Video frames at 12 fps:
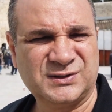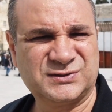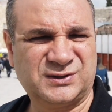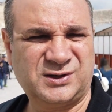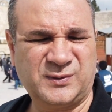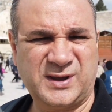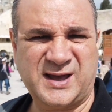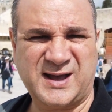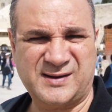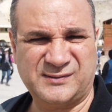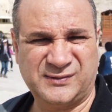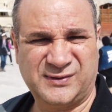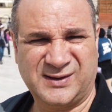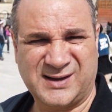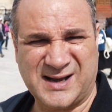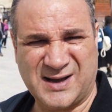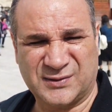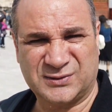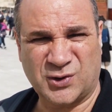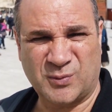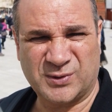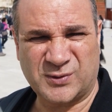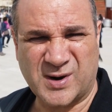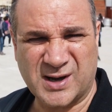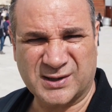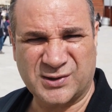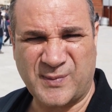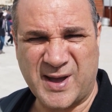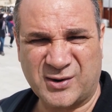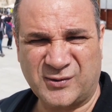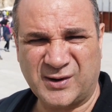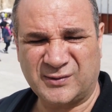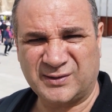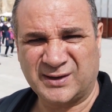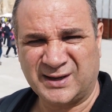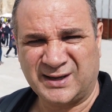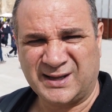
So there we have the Dome of the Rock in the background,